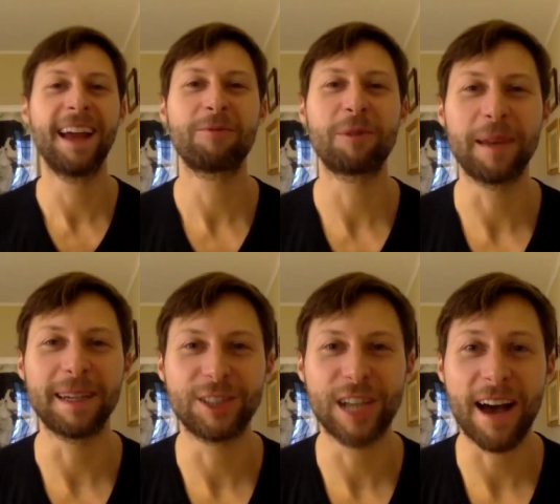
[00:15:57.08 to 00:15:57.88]
would be
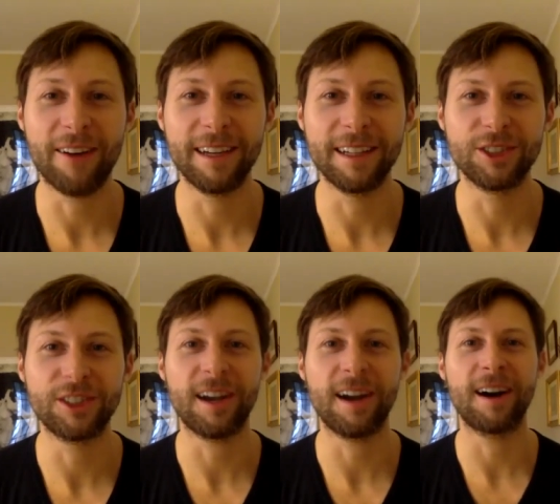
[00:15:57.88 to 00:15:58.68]
a
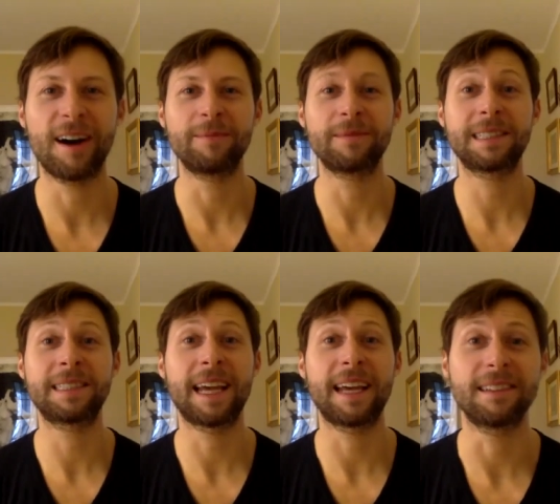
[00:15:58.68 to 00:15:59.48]
challenge um, to
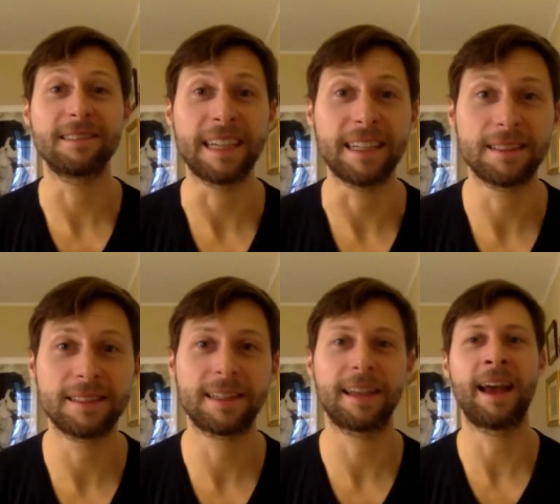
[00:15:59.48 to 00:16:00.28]
say the
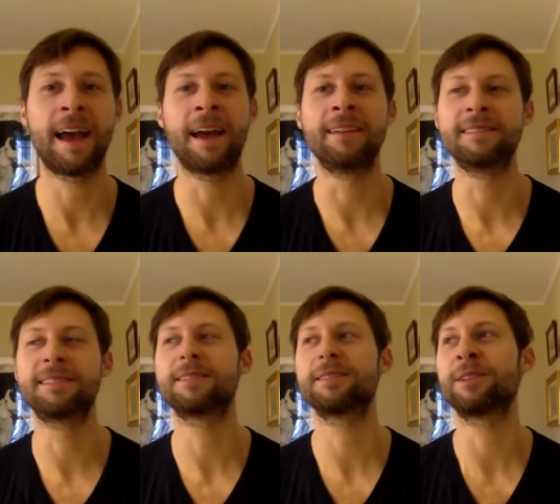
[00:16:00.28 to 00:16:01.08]
least. And
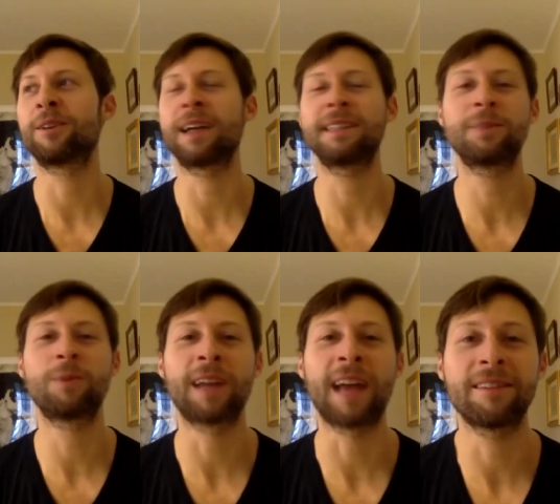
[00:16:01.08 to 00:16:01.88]
you know, I did
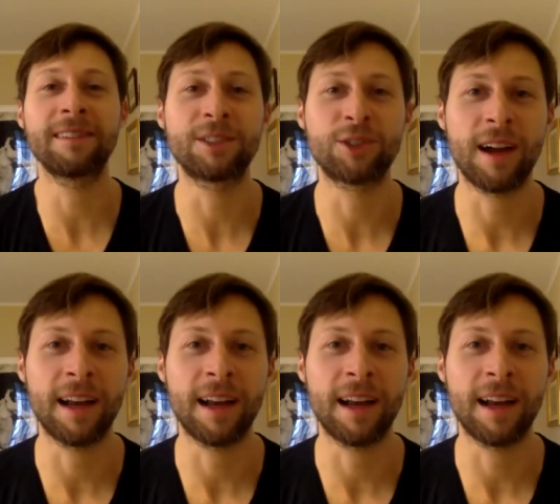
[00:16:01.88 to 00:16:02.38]
want to at least try to